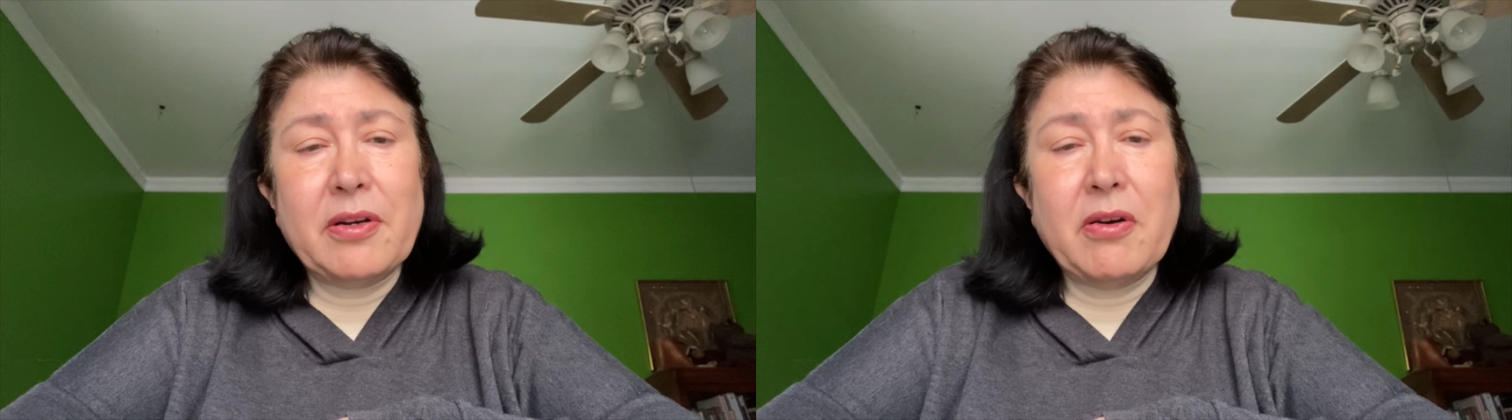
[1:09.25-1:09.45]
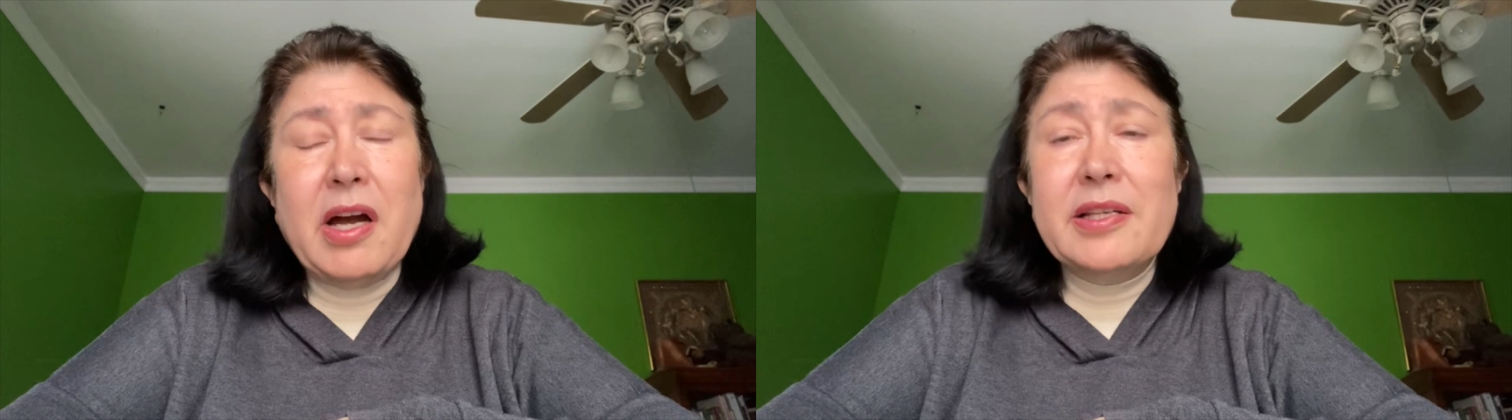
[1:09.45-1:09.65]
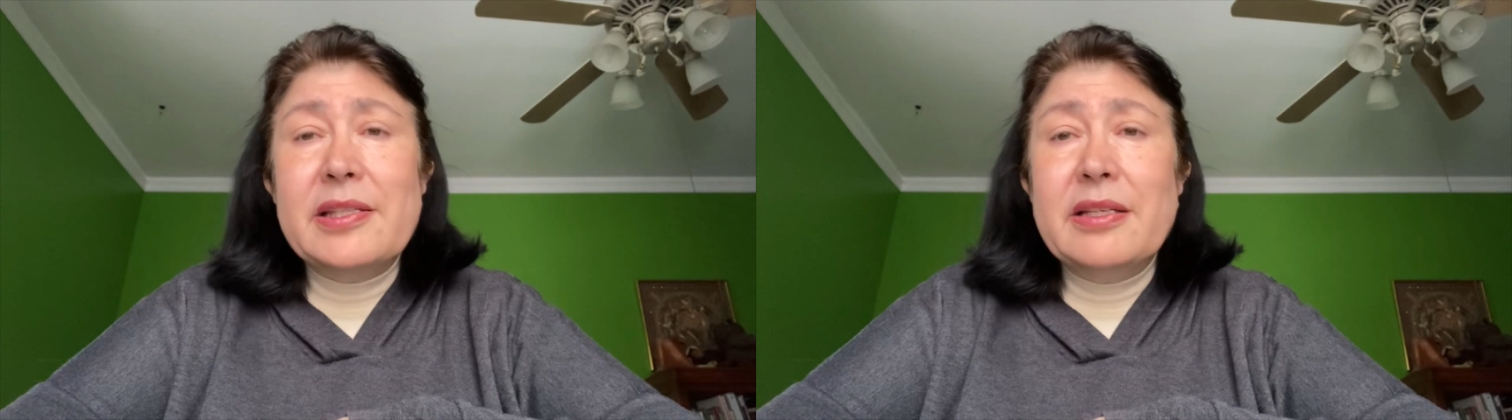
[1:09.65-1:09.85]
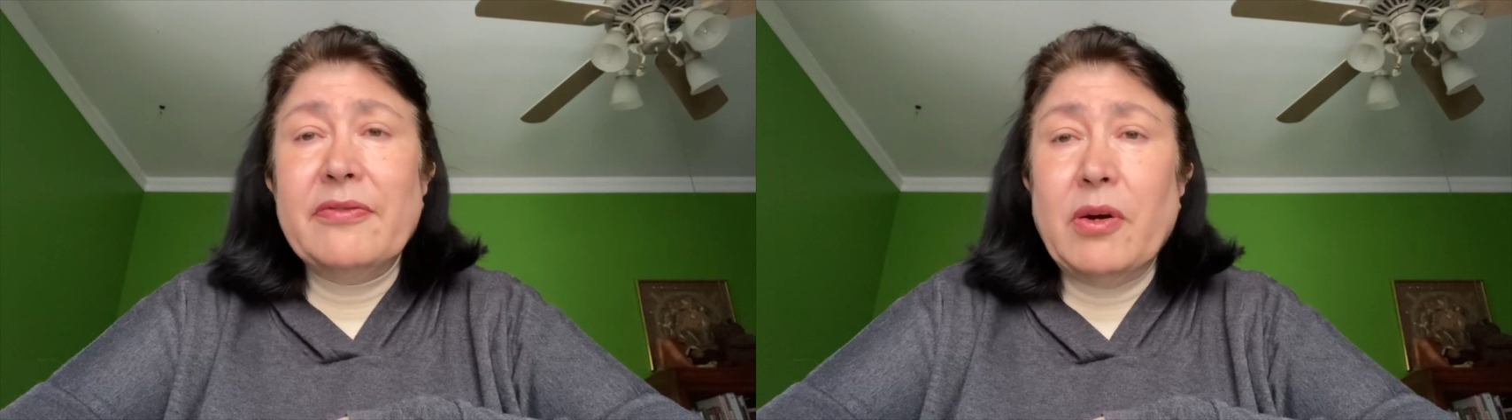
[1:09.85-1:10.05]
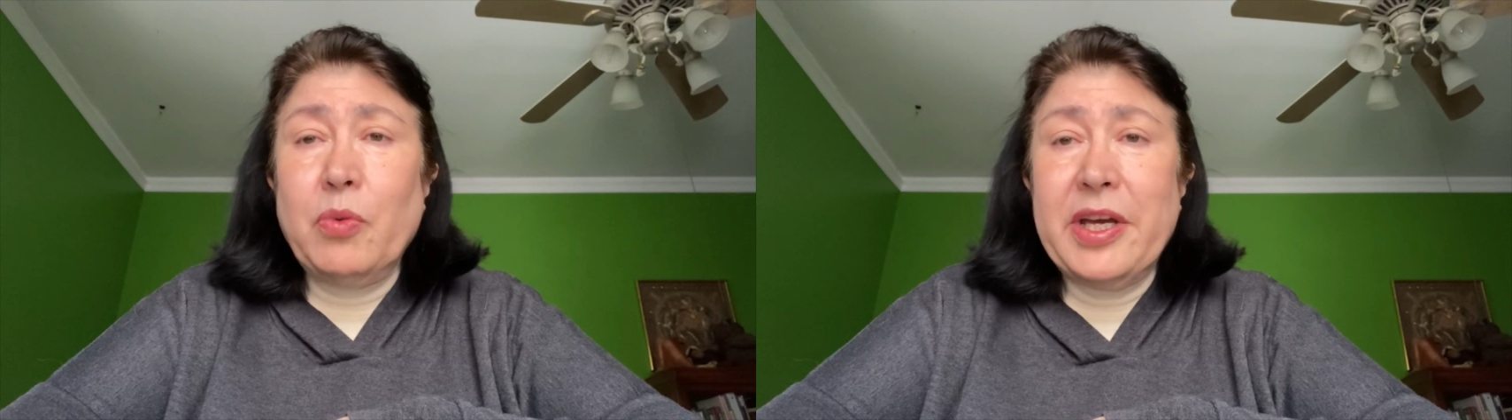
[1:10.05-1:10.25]
cross of
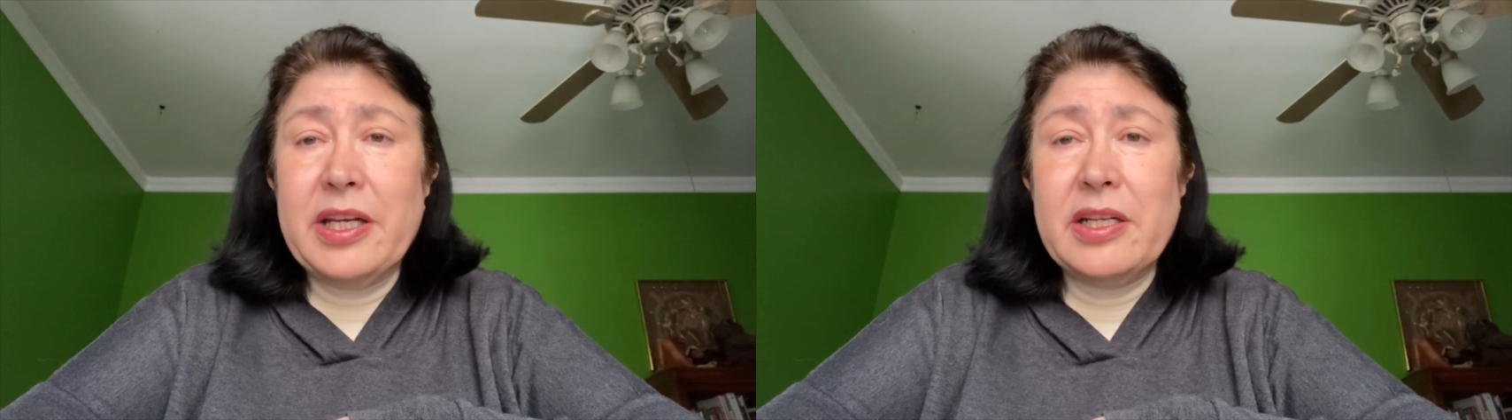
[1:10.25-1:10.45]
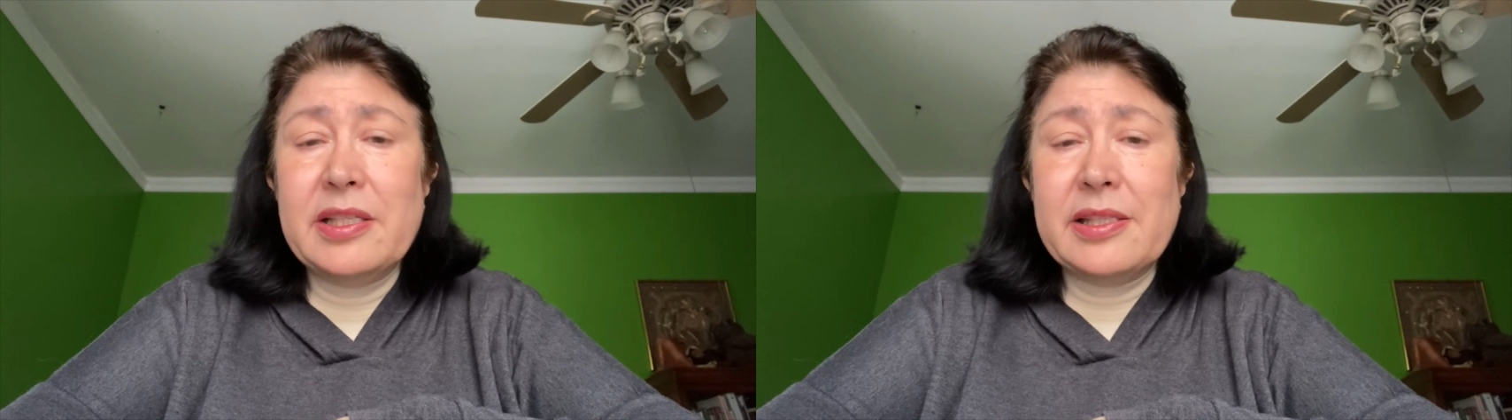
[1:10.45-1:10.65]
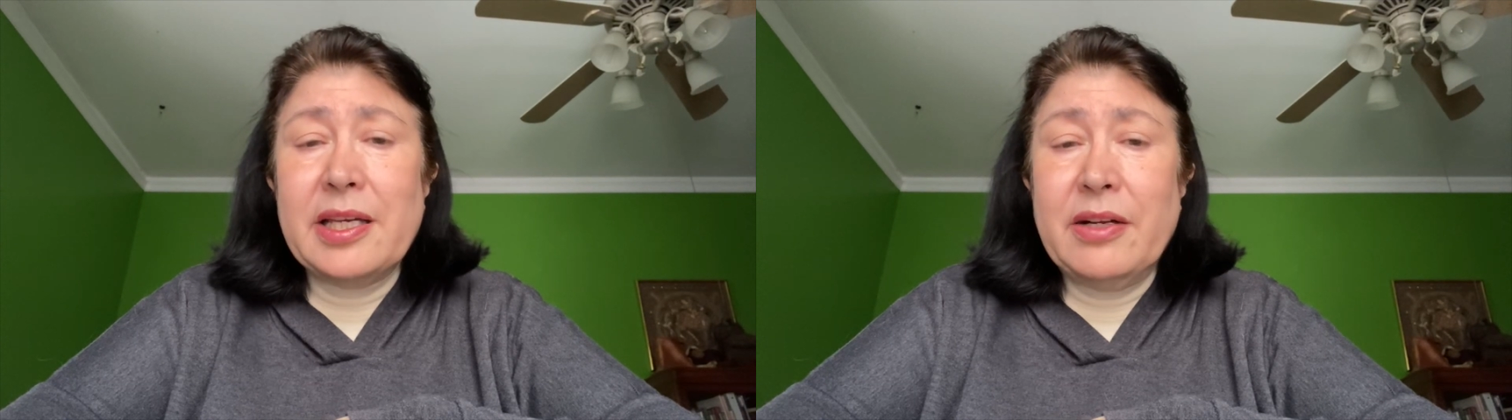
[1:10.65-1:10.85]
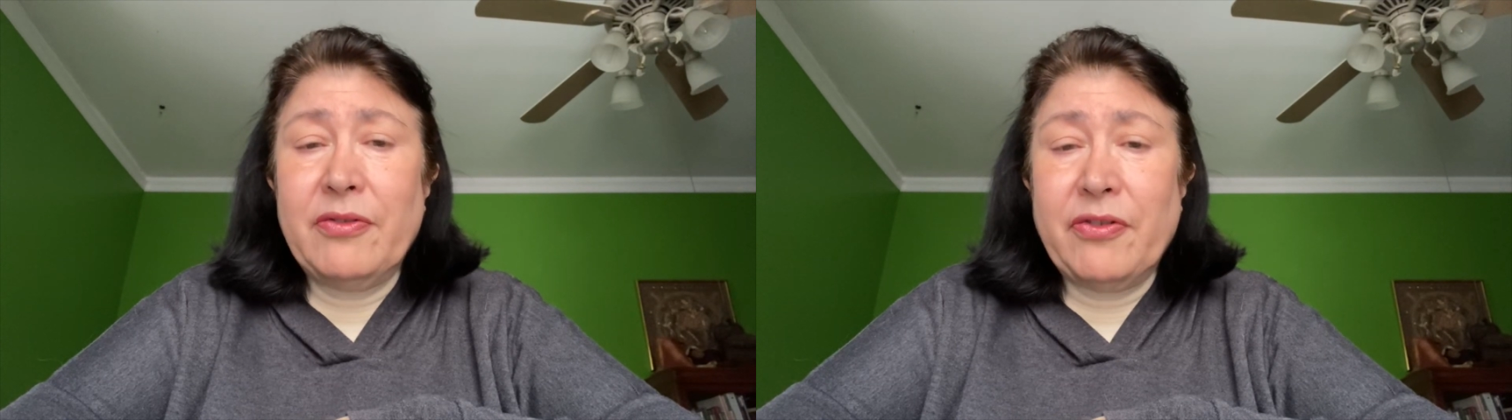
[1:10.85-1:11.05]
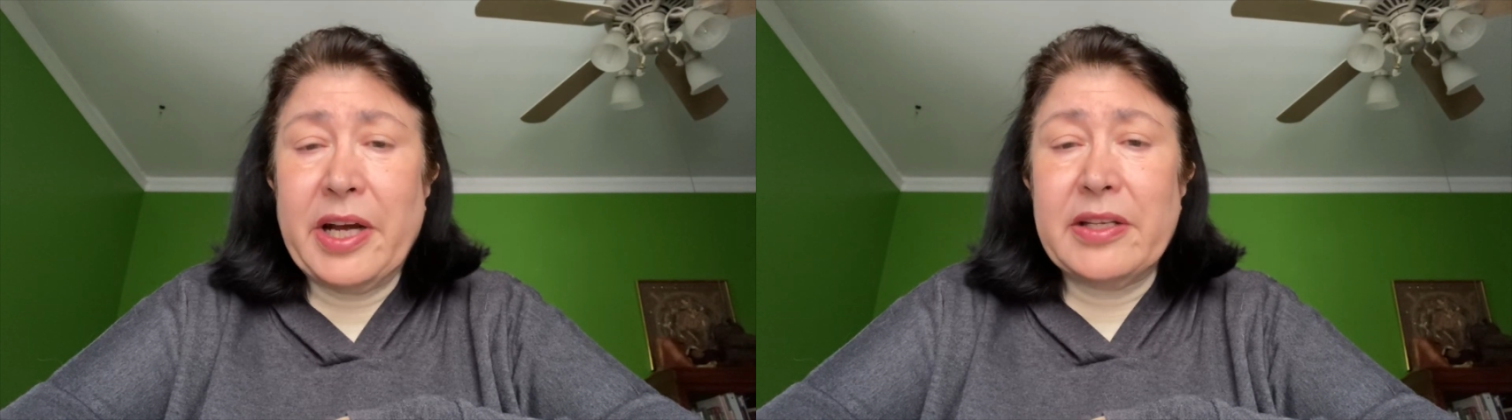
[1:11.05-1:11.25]
our weakness and
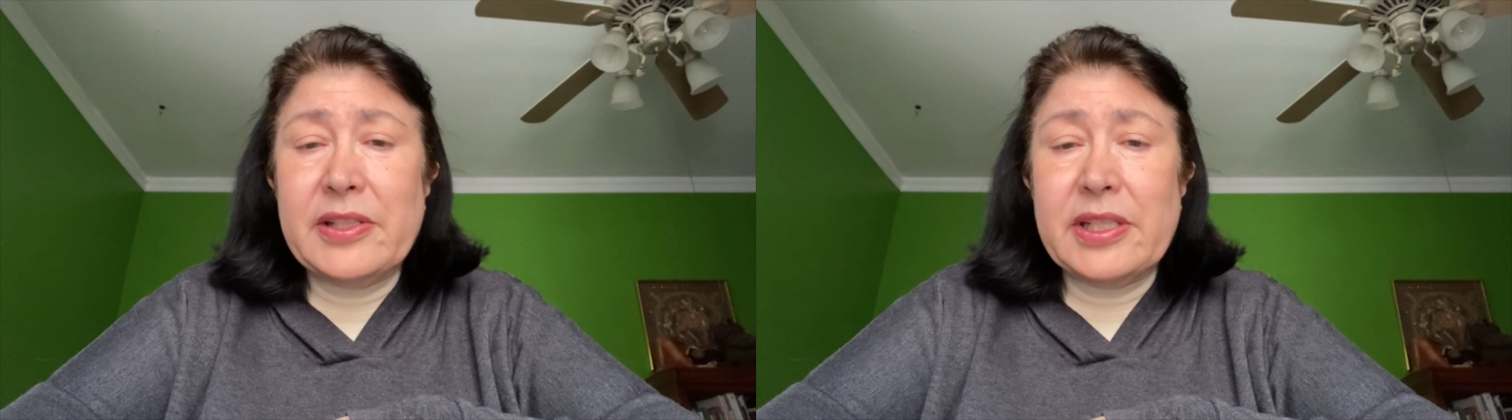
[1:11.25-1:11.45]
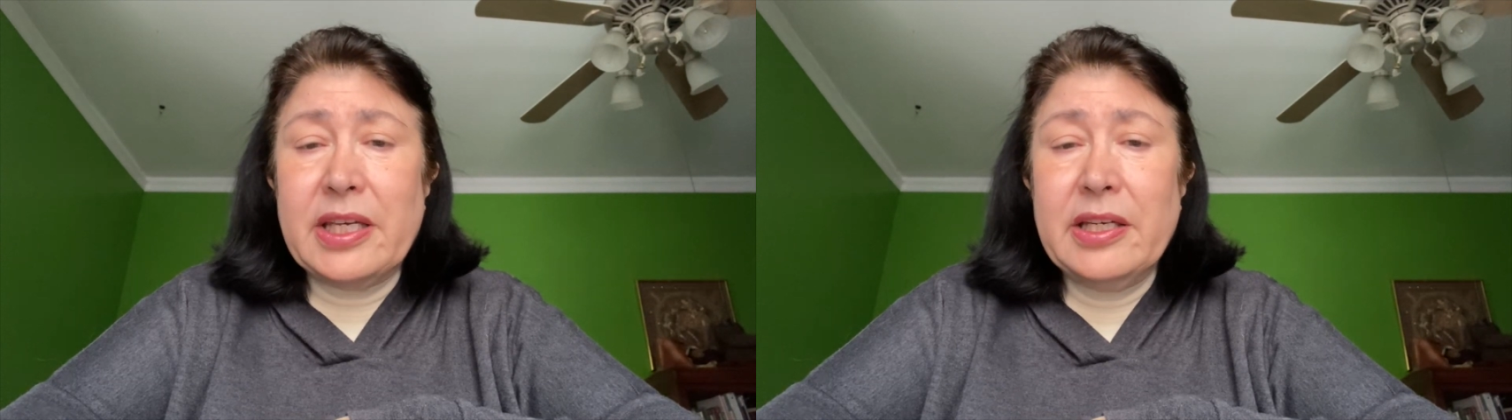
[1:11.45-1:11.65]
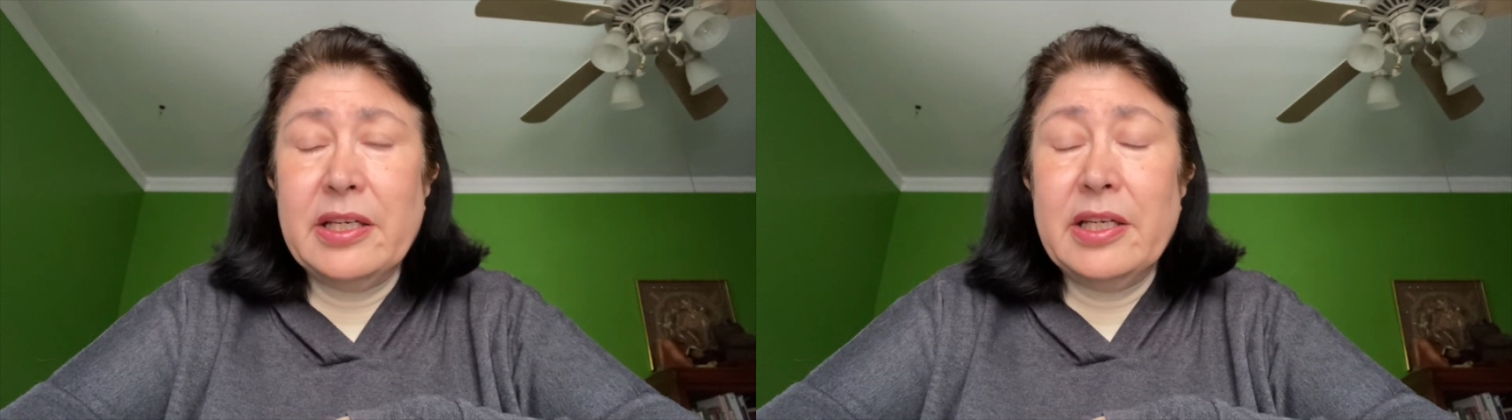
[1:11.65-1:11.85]
frailty